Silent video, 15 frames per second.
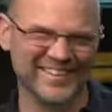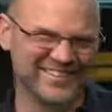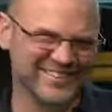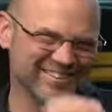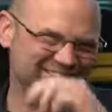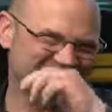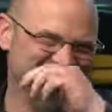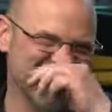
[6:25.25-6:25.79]

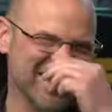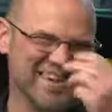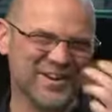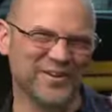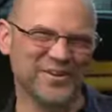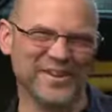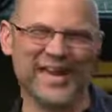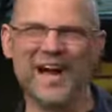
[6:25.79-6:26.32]
so he
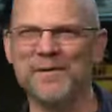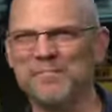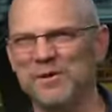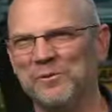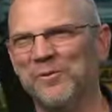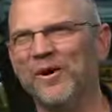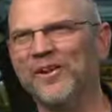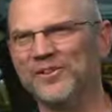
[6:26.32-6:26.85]
only got me
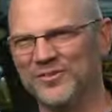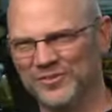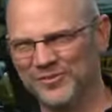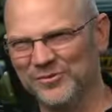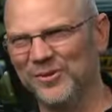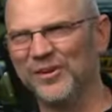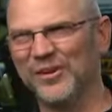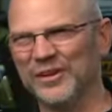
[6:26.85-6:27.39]
once
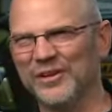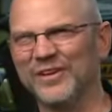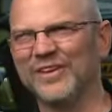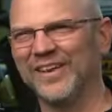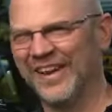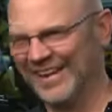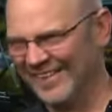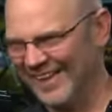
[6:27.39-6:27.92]
really good
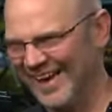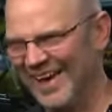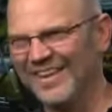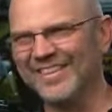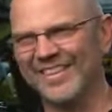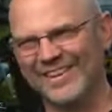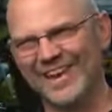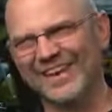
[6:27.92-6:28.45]
like
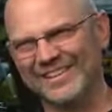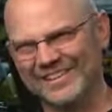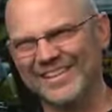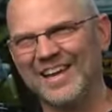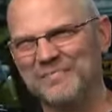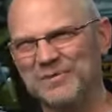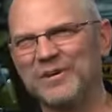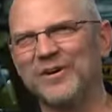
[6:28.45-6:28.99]
that. The next
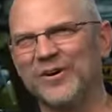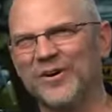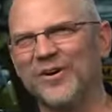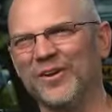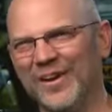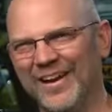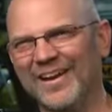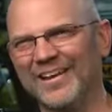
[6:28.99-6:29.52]
time he
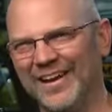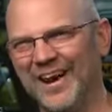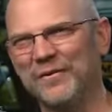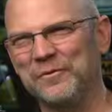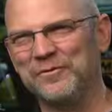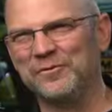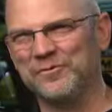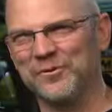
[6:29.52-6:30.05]
called, I, I
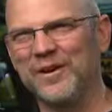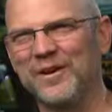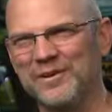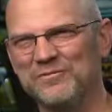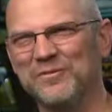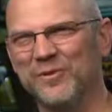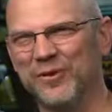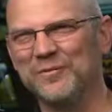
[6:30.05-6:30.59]
was ready
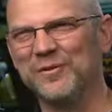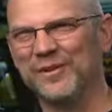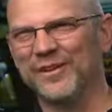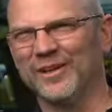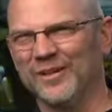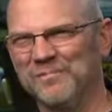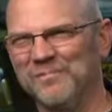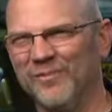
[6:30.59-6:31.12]
for him a
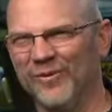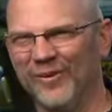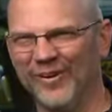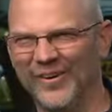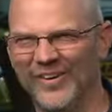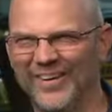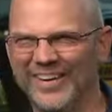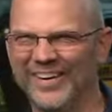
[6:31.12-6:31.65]
little
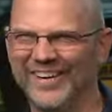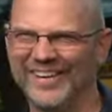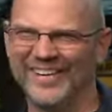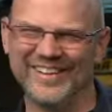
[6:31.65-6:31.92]
more.